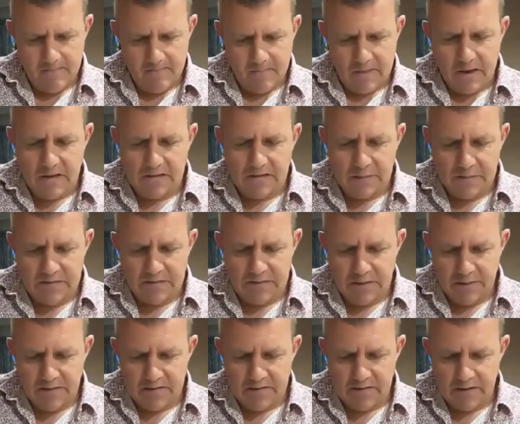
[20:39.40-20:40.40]
Also, be
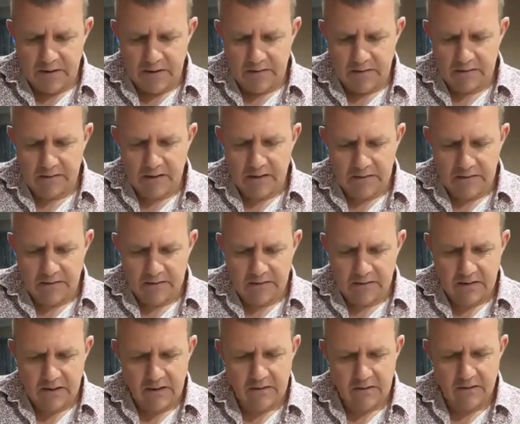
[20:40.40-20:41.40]
Snow saying taxis
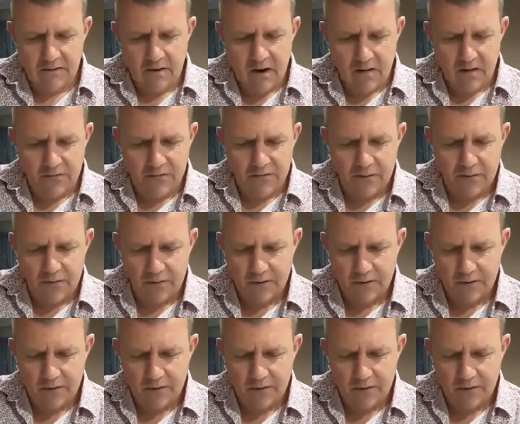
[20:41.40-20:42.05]
can drive